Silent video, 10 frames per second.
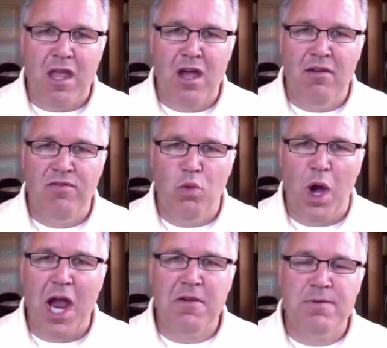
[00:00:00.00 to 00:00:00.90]
of
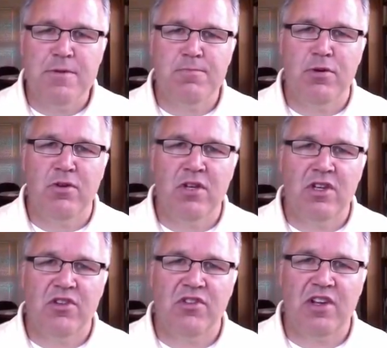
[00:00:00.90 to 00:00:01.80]
why people
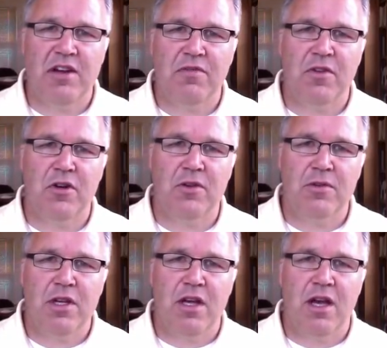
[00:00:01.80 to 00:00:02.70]
suffer,
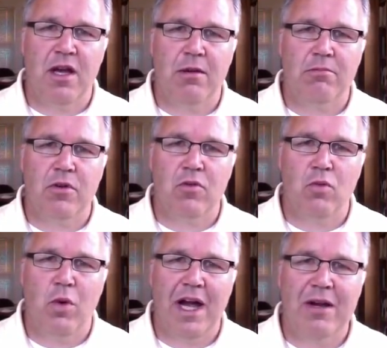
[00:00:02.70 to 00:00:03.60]

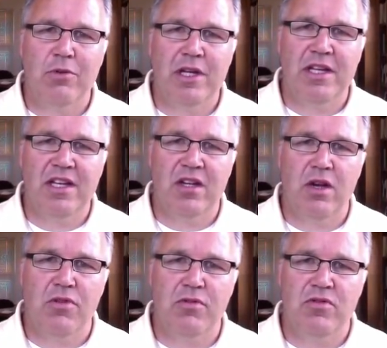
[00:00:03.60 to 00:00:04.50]
why we can
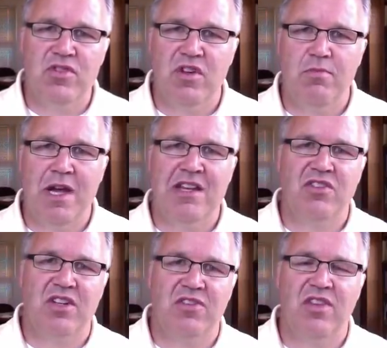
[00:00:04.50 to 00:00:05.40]
go through so much,
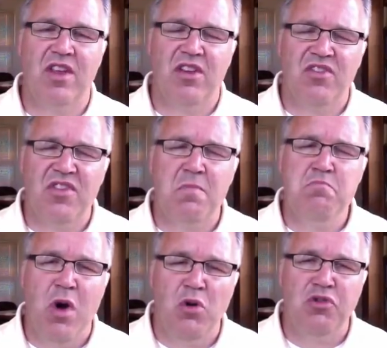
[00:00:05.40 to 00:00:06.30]
is the
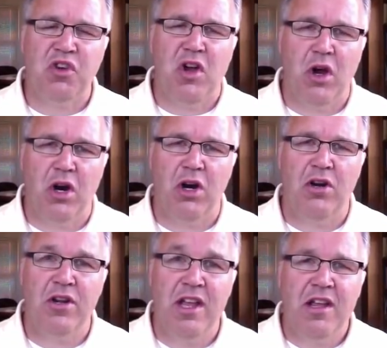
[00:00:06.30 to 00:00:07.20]
most
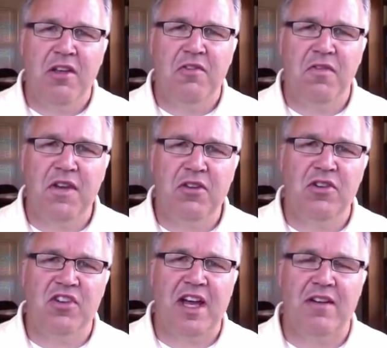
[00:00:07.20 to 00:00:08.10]
hard
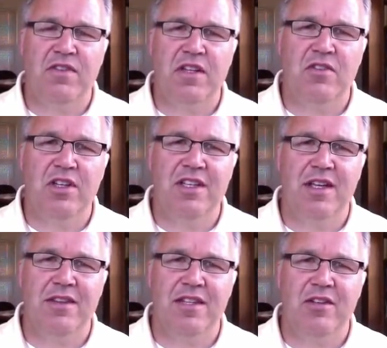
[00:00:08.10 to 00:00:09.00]
philosophically
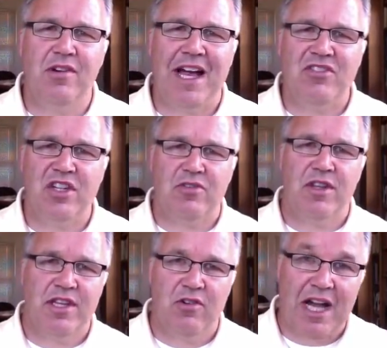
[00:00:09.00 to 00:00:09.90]
and theologically.
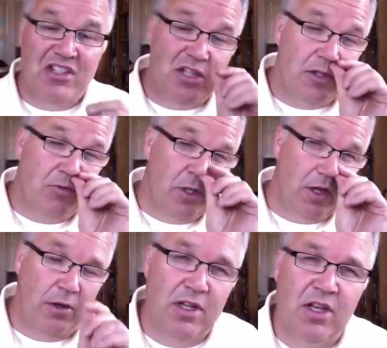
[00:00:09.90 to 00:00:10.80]
Theologically, we
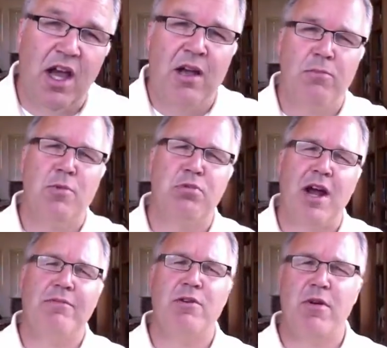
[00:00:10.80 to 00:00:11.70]
call it the
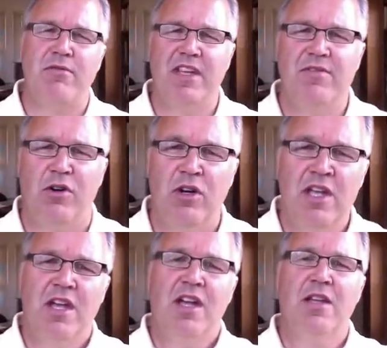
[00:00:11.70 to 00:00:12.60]
problem of evil.
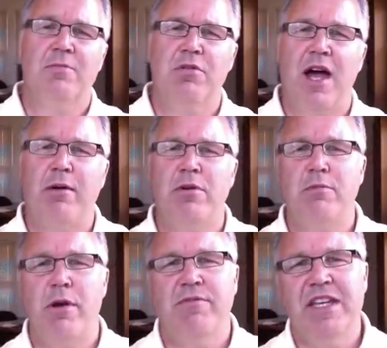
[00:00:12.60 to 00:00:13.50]
And the problem
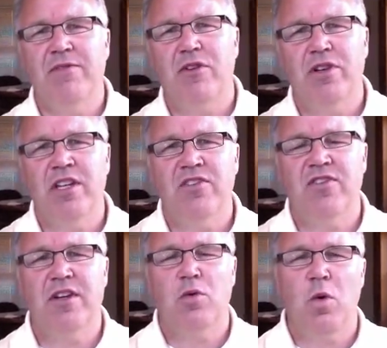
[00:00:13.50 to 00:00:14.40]
of evil is
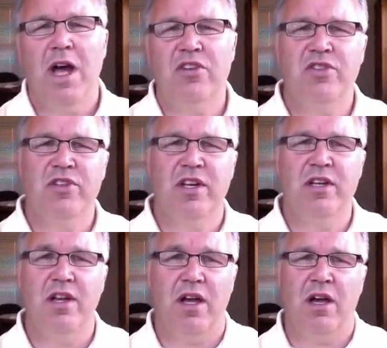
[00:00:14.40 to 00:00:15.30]
the
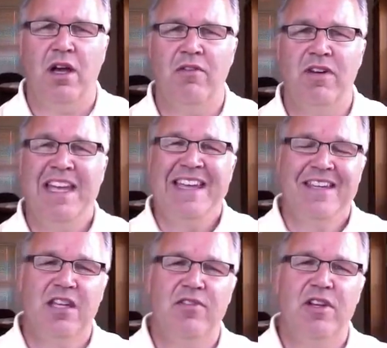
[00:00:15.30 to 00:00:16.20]
question of,
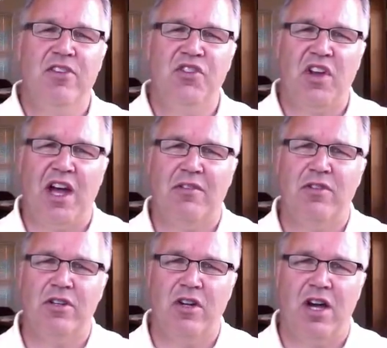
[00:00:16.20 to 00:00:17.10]
given a
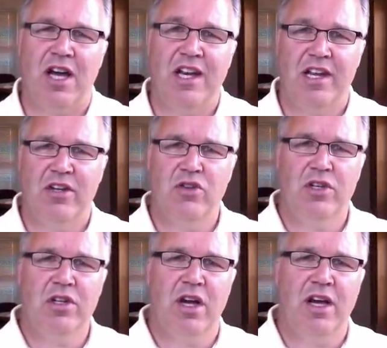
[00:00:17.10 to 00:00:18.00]
sovereign God and a
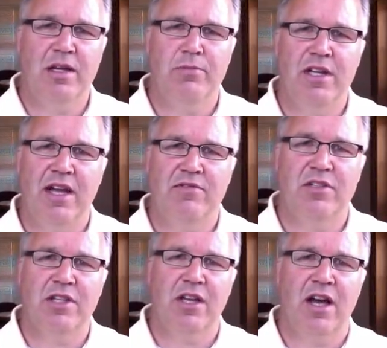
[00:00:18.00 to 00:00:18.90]
good God, a
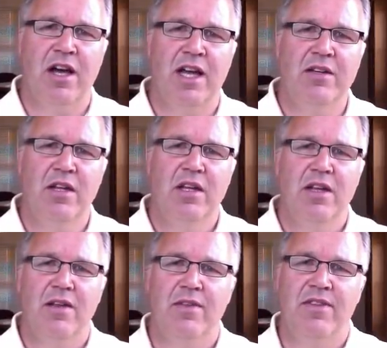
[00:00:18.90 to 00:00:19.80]
benevolent God,
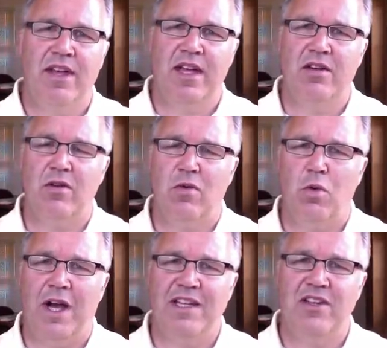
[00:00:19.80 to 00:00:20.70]
then
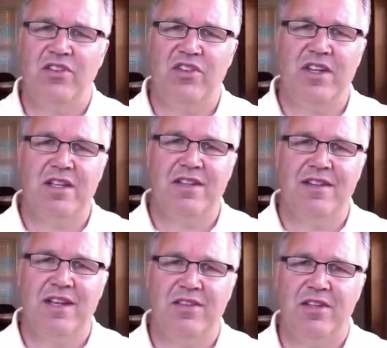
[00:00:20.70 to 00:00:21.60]
why is it
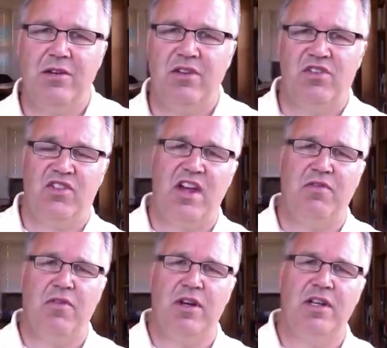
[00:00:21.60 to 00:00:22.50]
that there is
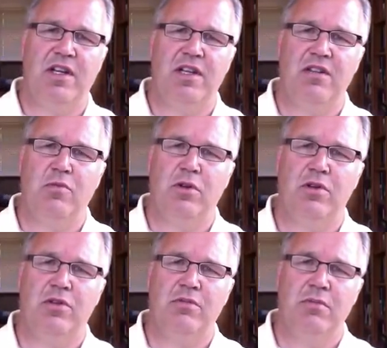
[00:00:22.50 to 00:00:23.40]
suffering in the world?